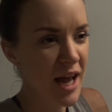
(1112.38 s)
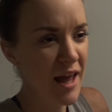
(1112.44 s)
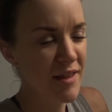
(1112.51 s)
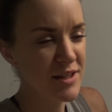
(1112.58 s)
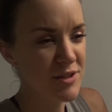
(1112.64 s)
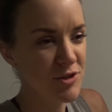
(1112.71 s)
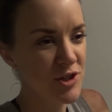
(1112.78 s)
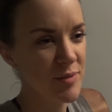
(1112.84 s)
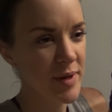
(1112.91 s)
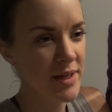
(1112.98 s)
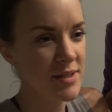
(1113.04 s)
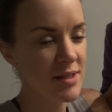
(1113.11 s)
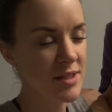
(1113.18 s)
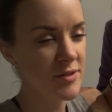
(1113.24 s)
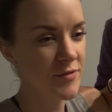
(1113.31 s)
And then so she
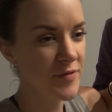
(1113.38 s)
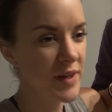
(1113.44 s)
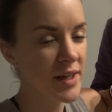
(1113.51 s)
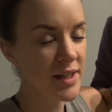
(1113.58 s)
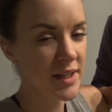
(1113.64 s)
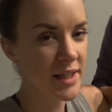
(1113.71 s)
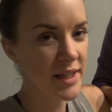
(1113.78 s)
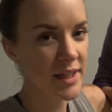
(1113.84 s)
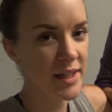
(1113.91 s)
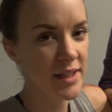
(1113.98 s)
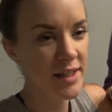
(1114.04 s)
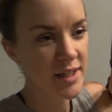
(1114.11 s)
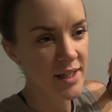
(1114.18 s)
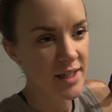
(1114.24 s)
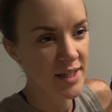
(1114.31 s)
makes us feel
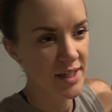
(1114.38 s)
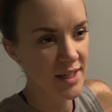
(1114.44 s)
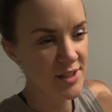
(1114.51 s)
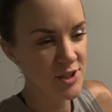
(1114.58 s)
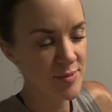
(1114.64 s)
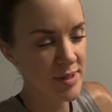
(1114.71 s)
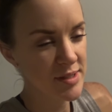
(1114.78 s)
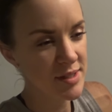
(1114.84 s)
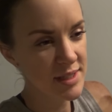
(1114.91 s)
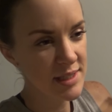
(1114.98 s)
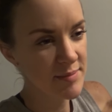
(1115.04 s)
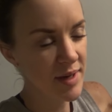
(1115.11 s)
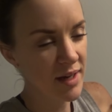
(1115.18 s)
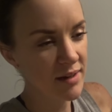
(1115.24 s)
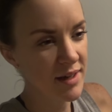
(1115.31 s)
it and then she makes us
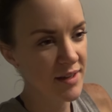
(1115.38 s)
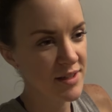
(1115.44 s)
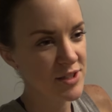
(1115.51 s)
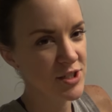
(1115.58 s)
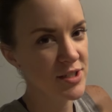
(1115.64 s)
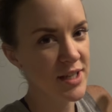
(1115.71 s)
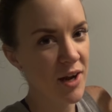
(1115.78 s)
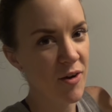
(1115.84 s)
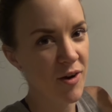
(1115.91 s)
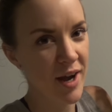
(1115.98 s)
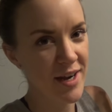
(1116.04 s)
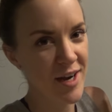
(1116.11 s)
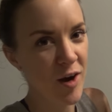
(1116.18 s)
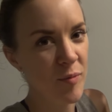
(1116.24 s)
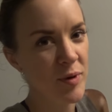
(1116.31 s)
smell it and then she's like,
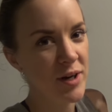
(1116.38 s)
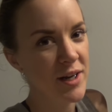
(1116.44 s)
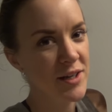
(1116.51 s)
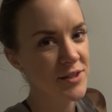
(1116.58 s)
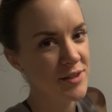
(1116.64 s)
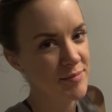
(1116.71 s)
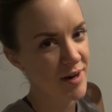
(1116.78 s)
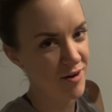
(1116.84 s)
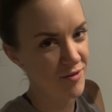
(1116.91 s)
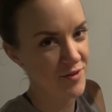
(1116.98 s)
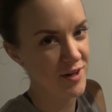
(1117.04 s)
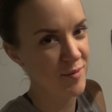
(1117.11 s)
okay, now put it in your mouth.